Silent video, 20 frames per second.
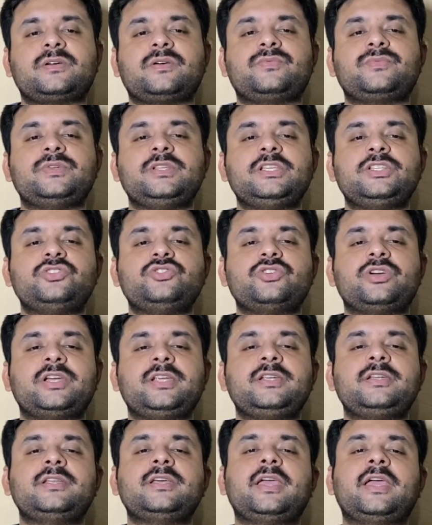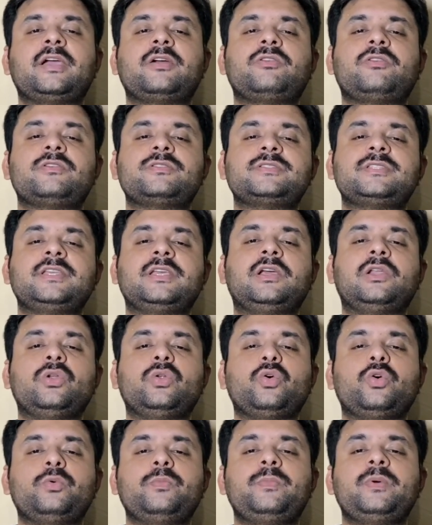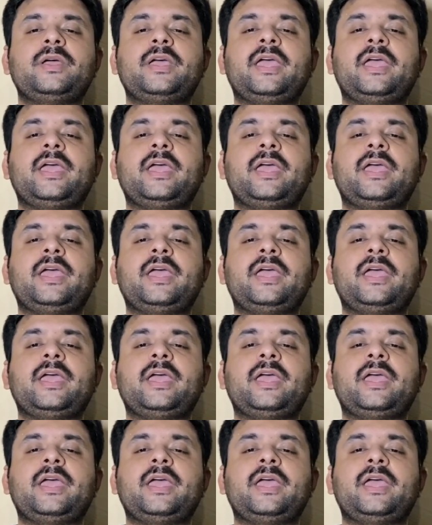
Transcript: of knee joint across the globe,